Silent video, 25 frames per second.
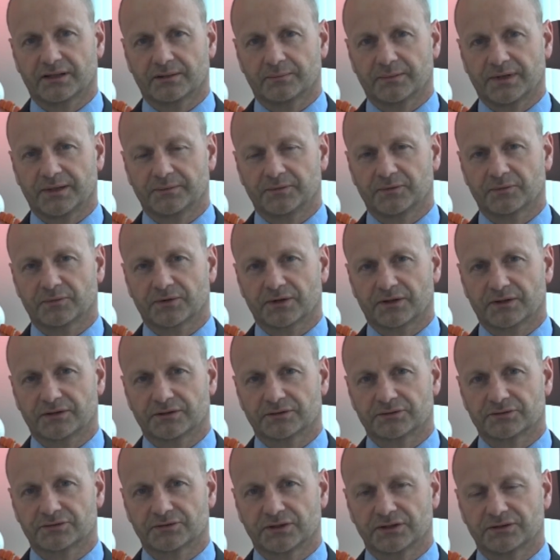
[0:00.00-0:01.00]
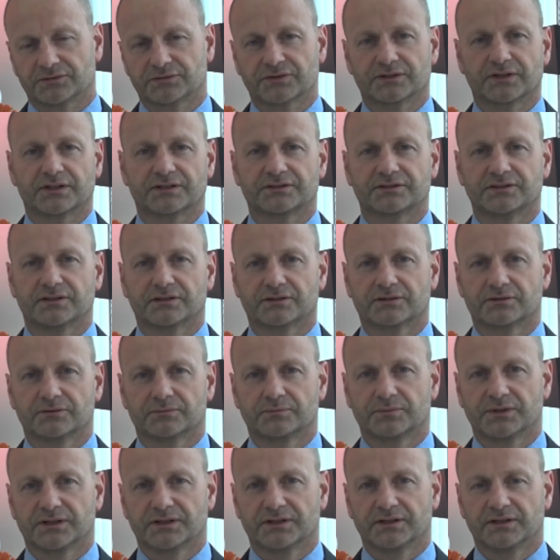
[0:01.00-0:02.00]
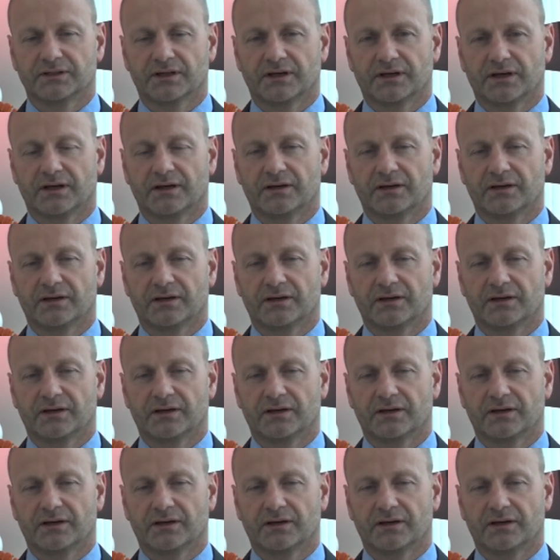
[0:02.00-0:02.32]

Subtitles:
and maybe one of the trades for next year could be